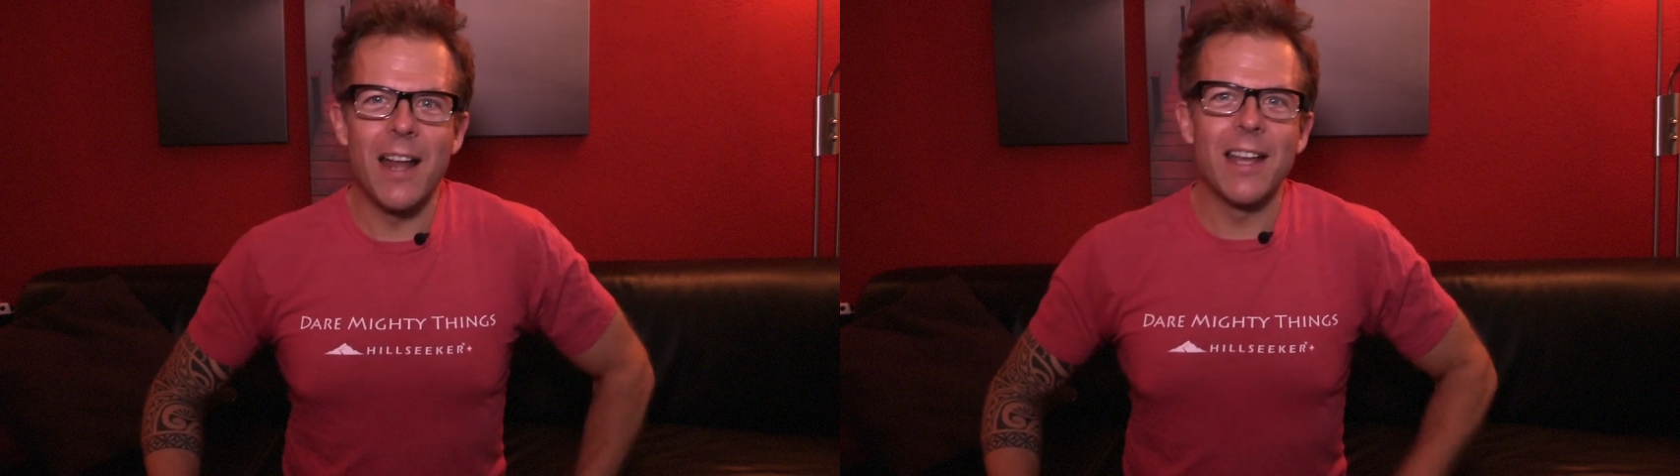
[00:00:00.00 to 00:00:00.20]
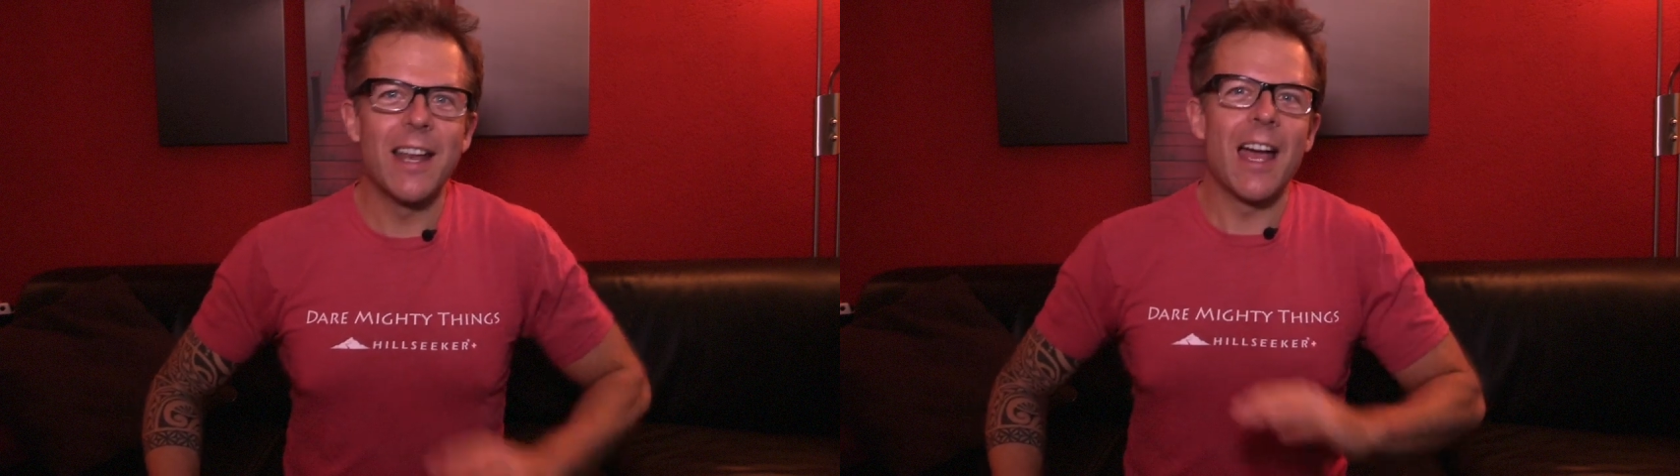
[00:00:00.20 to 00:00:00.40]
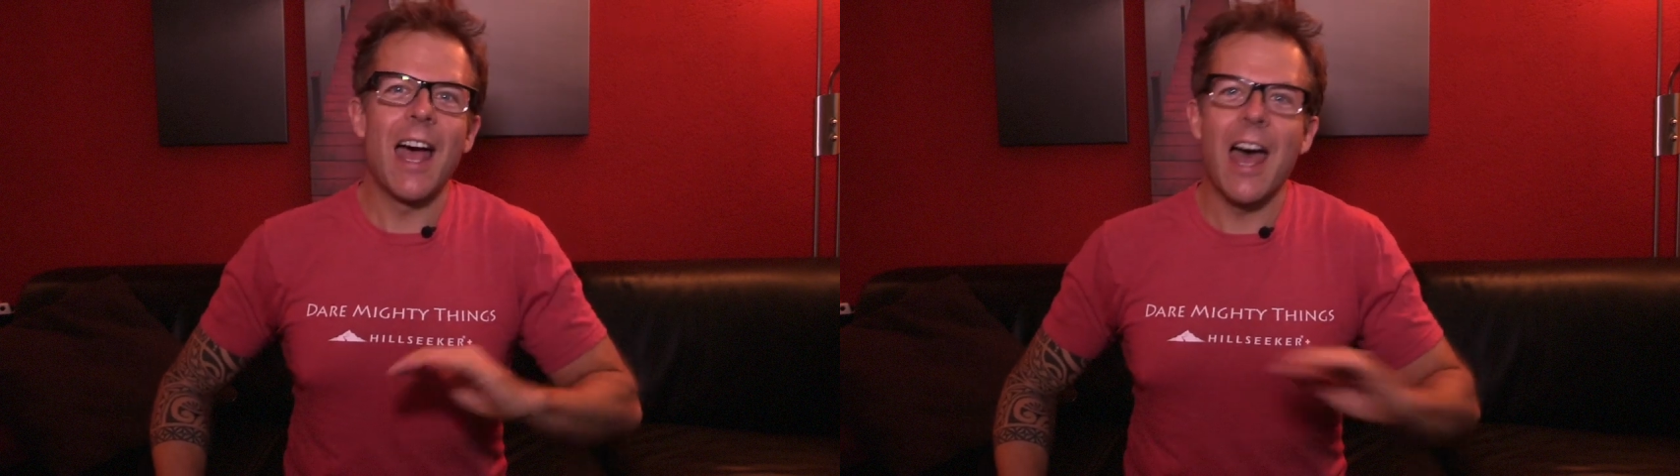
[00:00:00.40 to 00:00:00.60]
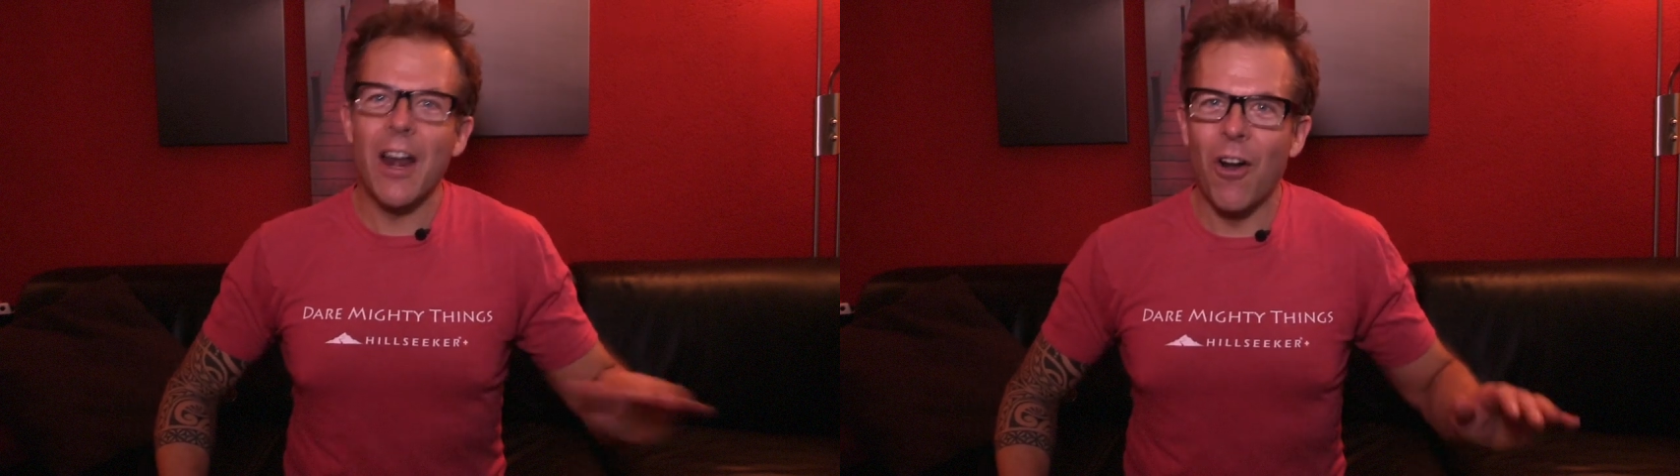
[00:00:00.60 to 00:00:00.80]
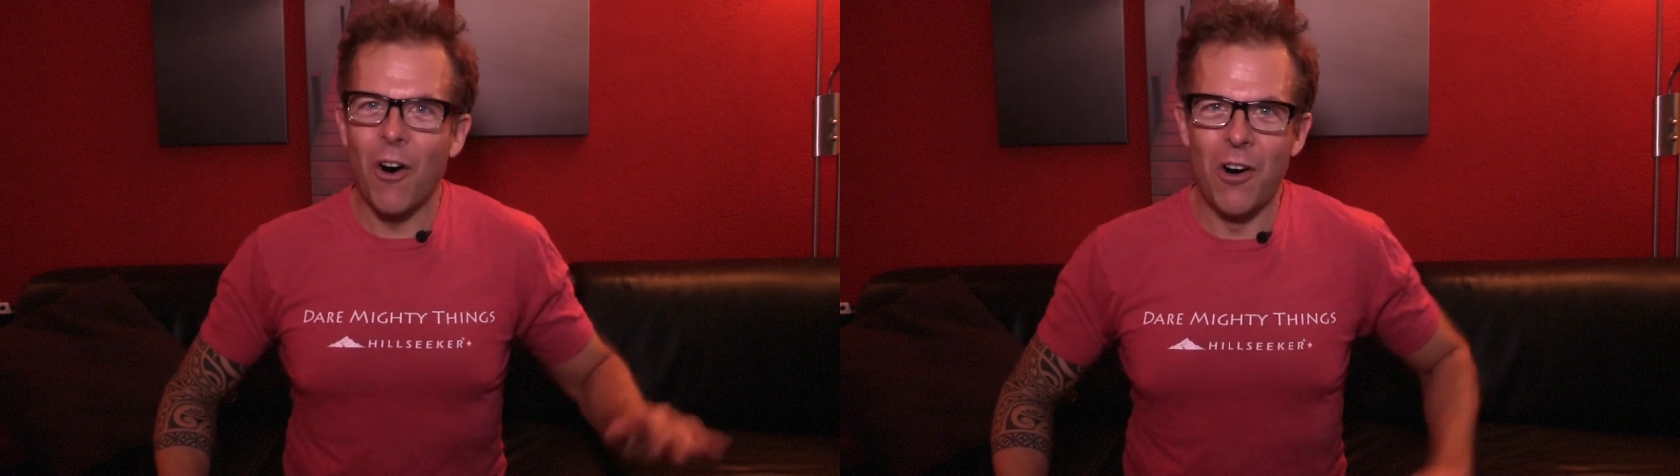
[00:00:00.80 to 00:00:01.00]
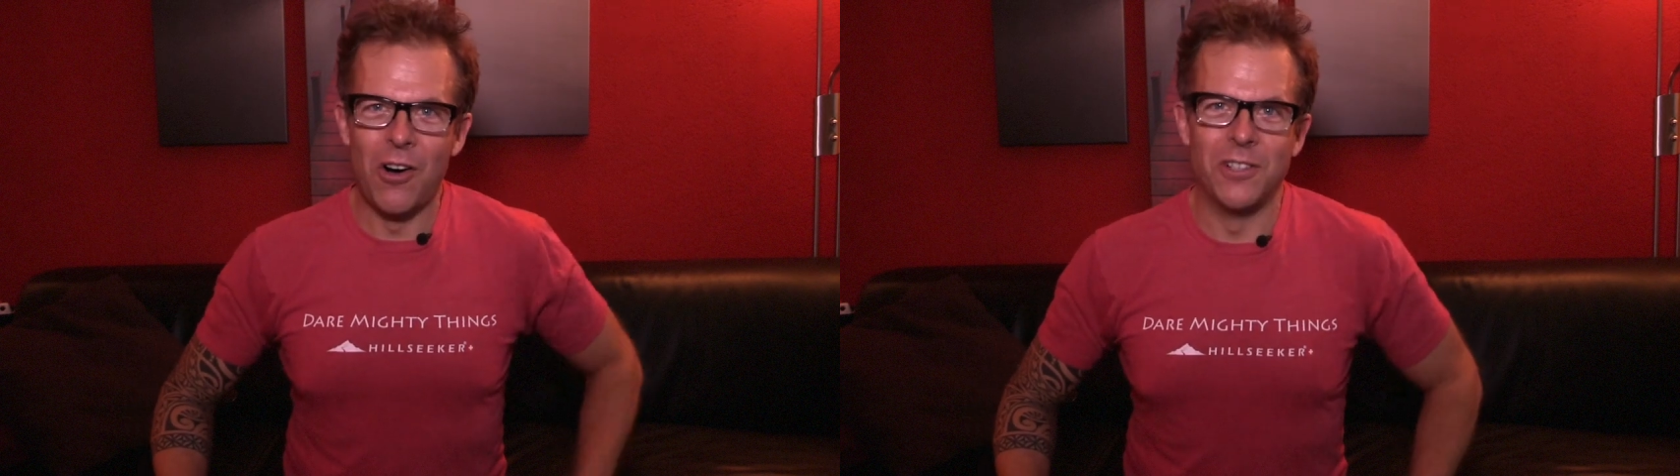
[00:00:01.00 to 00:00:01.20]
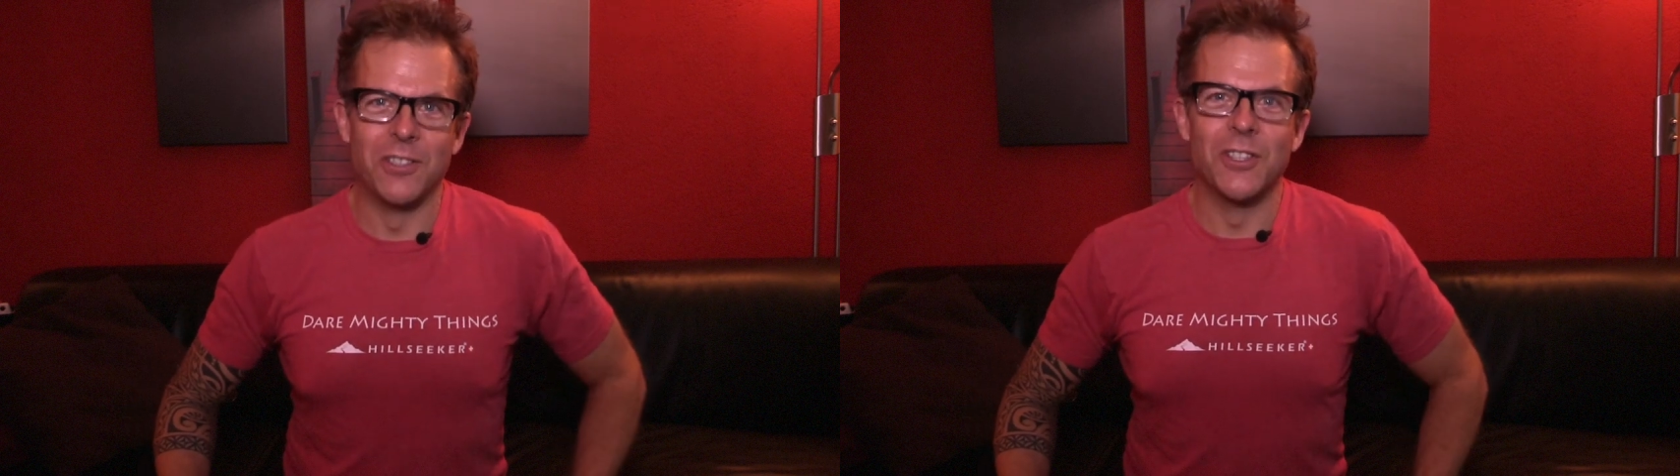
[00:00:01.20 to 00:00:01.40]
it at all.